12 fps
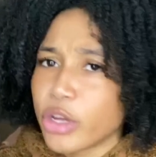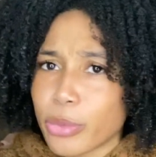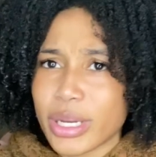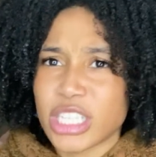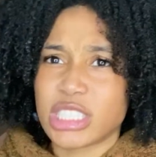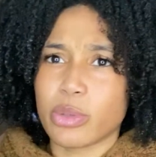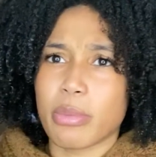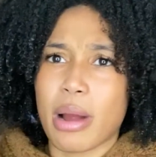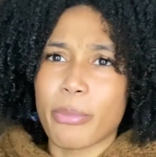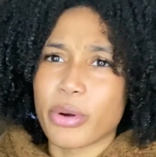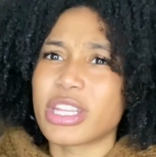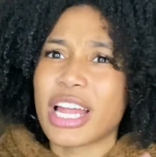a relationship with my
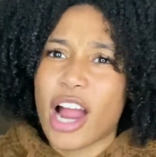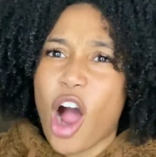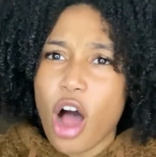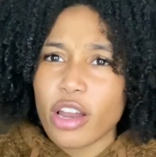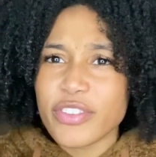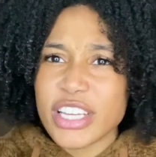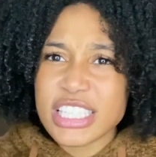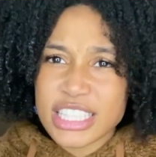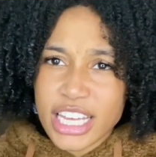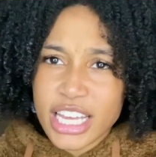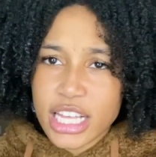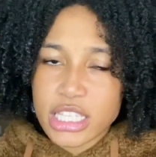brother, like all of these
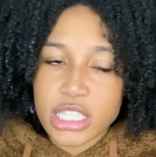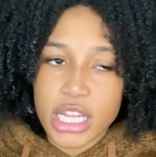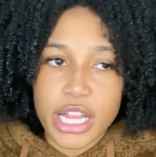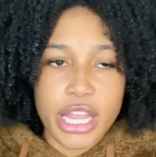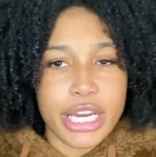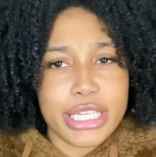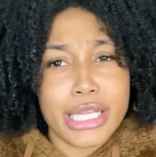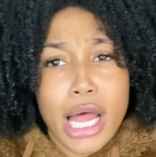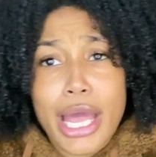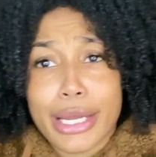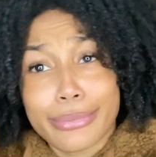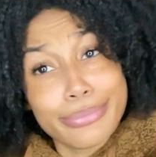things. Then it's
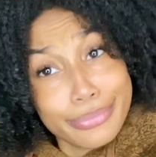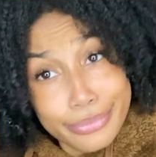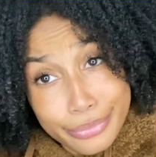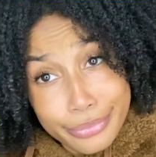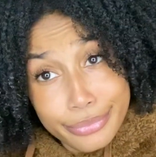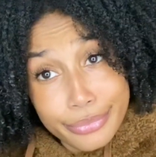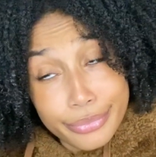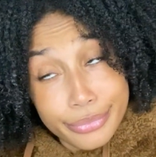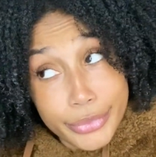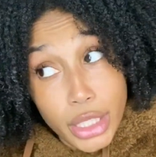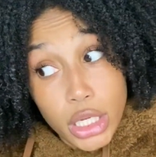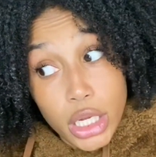like,
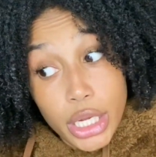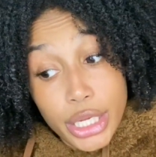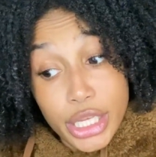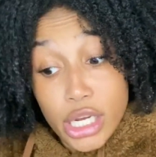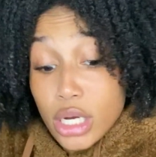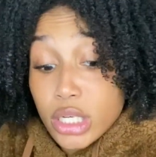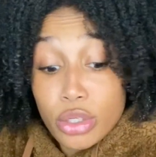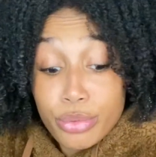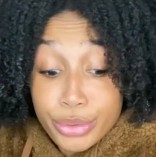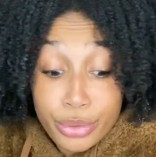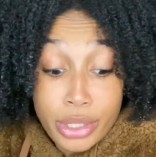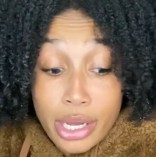yo, you was
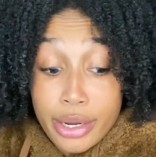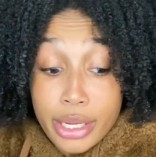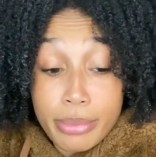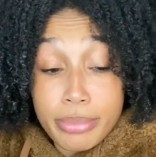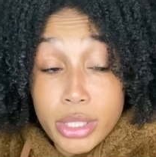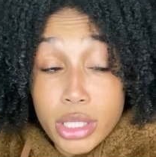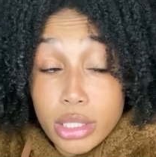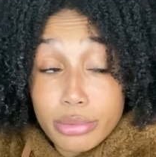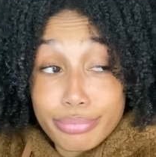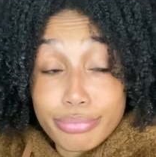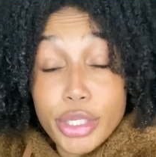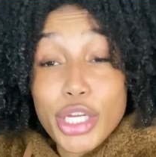doing all that, but
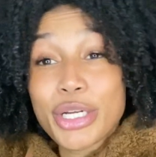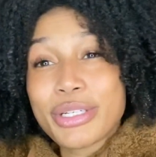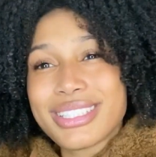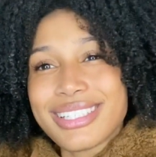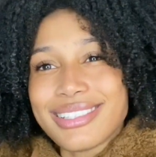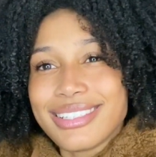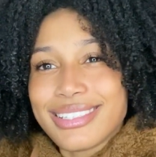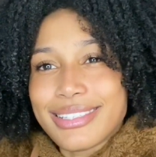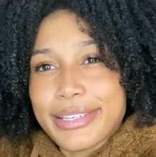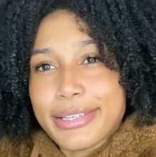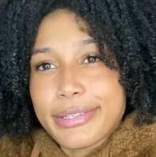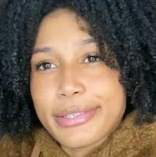here's this
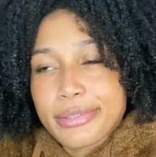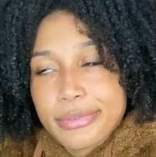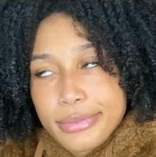disease.